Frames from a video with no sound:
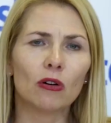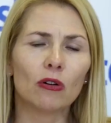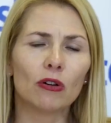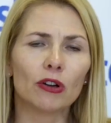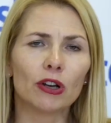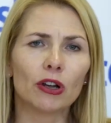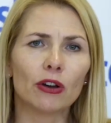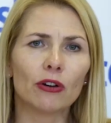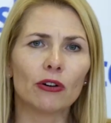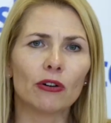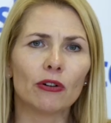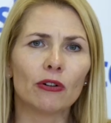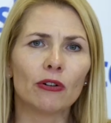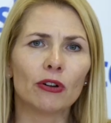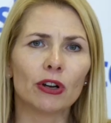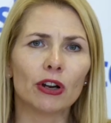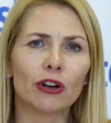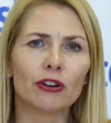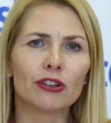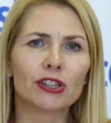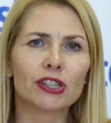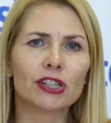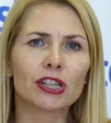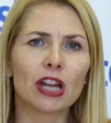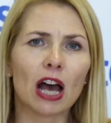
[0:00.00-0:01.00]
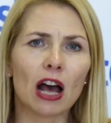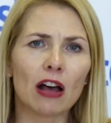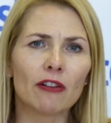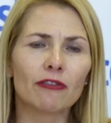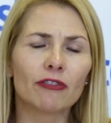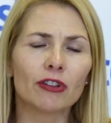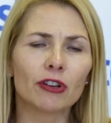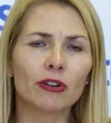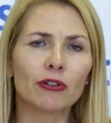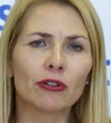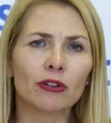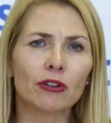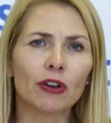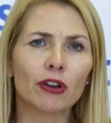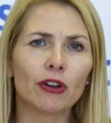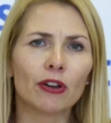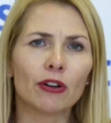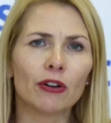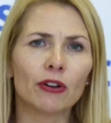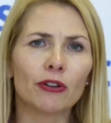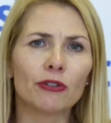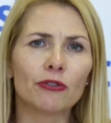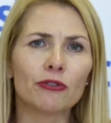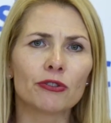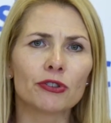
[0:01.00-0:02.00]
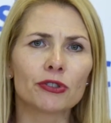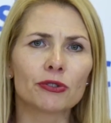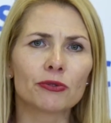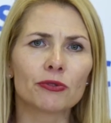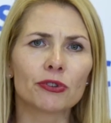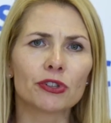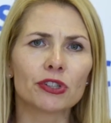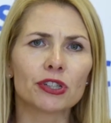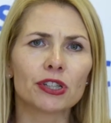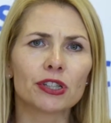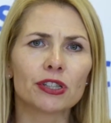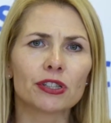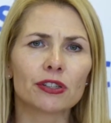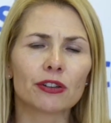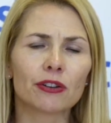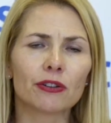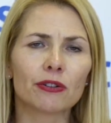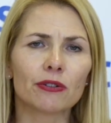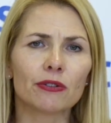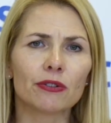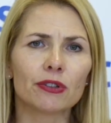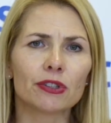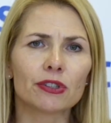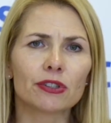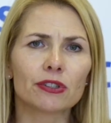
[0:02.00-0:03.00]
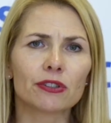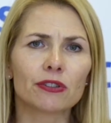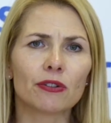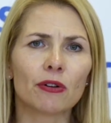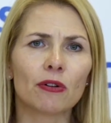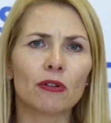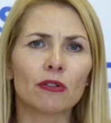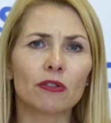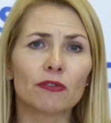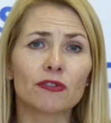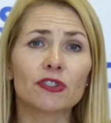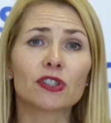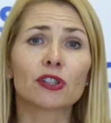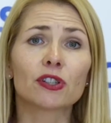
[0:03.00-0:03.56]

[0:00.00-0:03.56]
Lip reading: on our staff and on our resources across all of